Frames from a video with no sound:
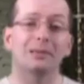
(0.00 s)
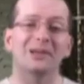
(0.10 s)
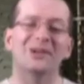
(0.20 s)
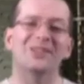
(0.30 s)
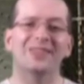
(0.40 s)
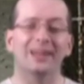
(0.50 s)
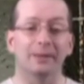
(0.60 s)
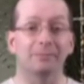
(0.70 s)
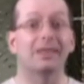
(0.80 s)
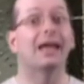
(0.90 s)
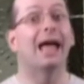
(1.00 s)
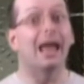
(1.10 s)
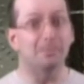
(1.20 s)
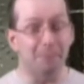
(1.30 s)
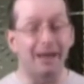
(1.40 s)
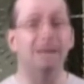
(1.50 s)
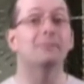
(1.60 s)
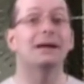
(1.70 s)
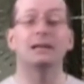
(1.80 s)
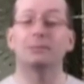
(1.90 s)
be a good thing. And many,
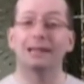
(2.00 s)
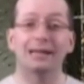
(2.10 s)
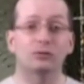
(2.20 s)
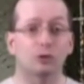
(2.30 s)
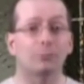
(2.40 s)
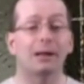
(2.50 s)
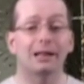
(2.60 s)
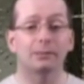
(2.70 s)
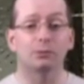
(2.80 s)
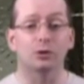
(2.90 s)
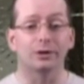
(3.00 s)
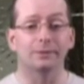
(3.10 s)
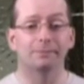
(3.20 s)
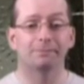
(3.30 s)
many plants are polyploid.